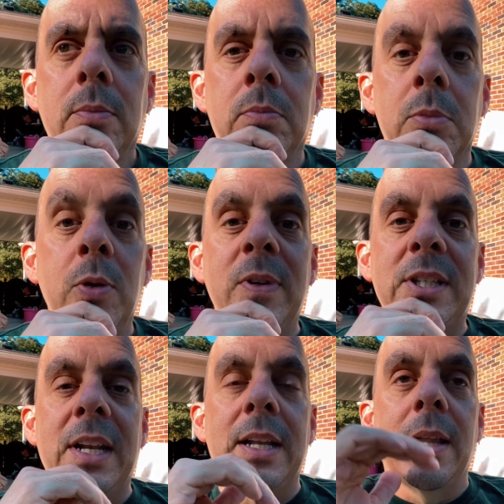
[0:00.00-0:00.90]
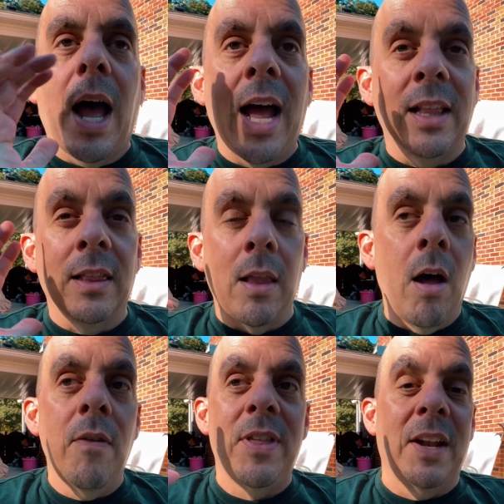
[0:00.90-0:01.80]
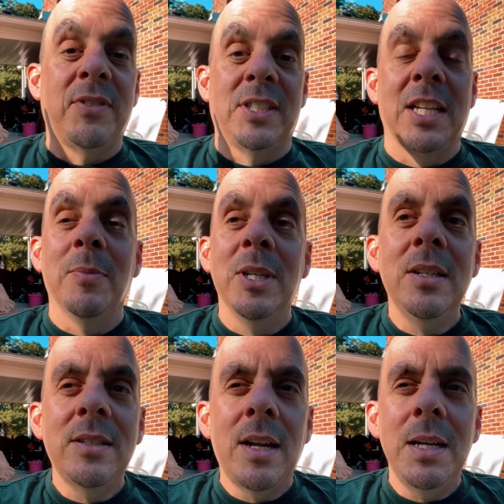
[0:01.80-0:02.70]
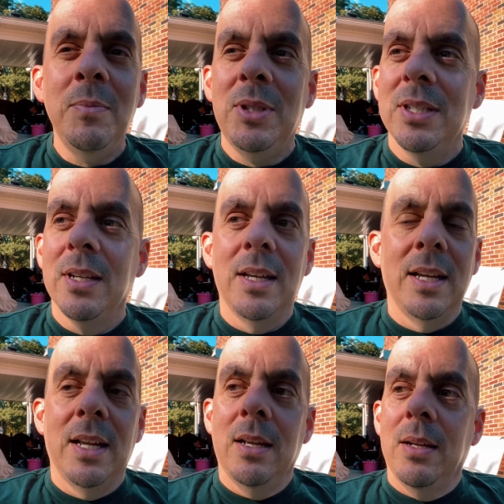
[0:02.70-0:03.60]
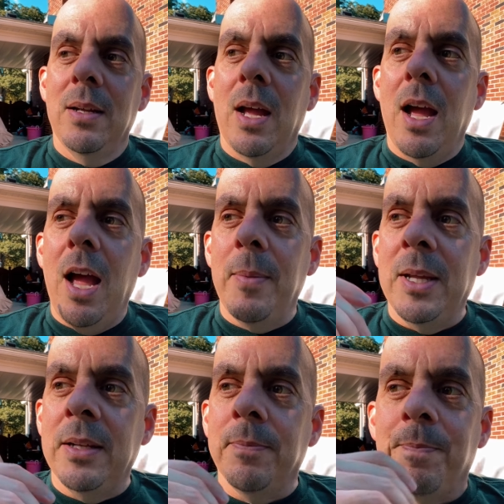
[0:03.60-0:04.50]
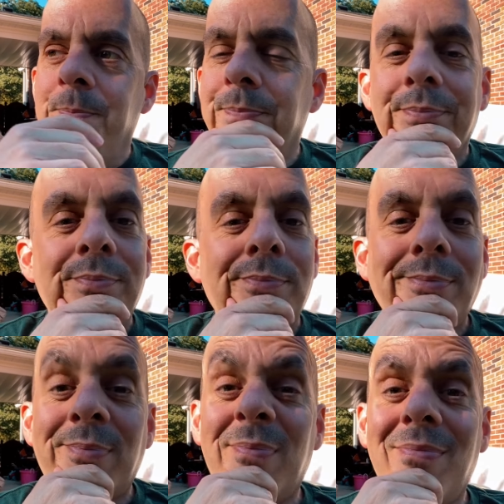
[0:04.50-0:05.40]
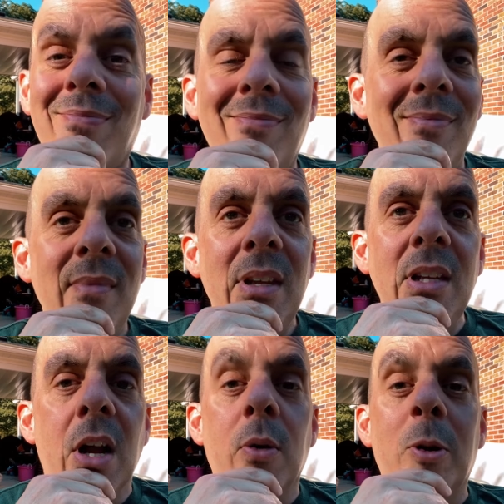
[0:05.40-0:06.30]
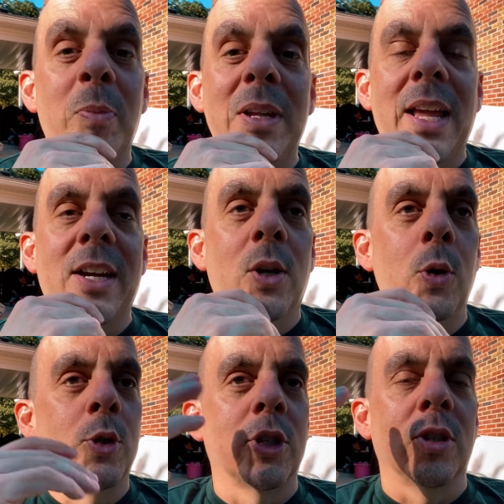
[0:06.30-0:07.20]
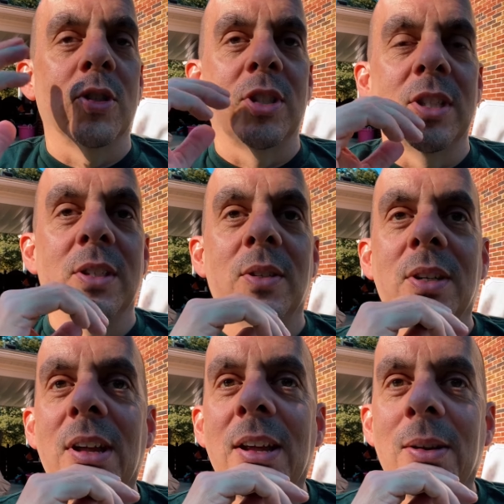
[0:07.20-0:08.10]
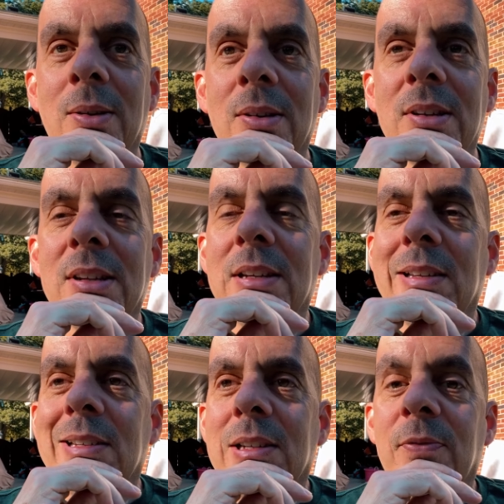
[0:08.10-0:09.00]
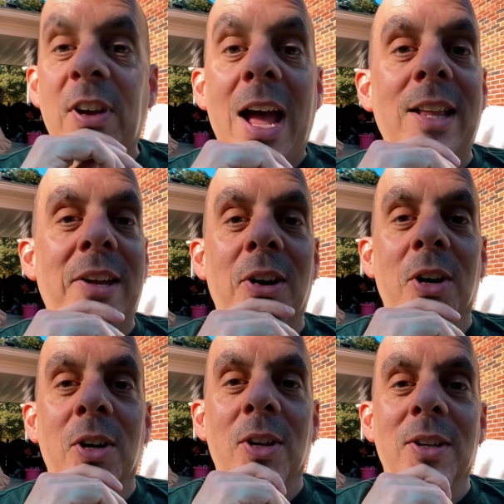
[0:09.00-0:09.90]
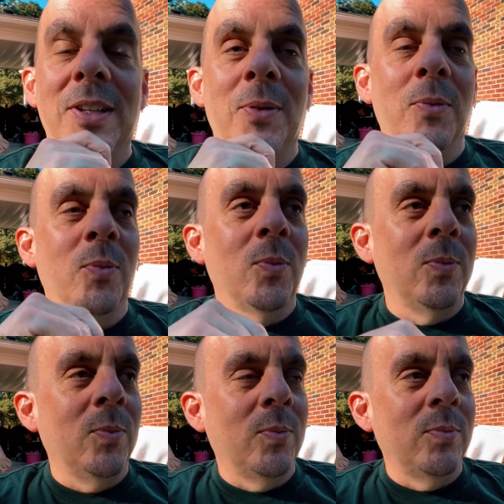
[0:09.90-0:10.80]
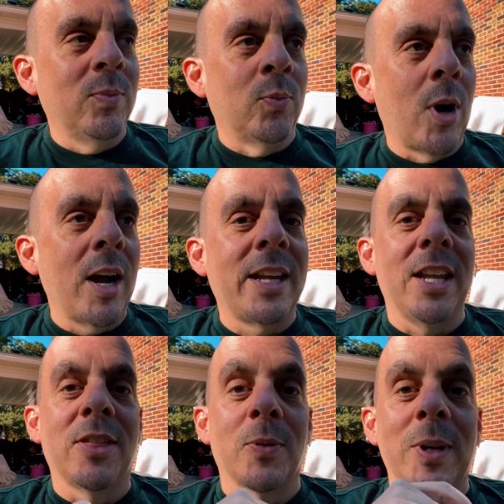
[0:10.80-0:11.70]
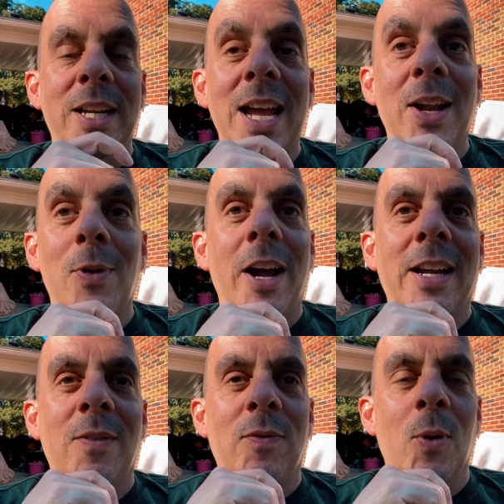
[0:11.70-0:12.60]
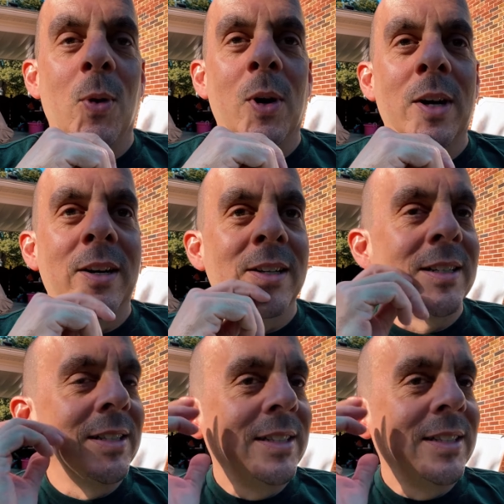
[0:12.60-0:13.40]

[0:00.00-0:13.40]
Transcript: Movies that I love that I've seen a million times. I mean, you know, it would be like Hoosiers and Valley Girl and Rocky III and Rocky IV,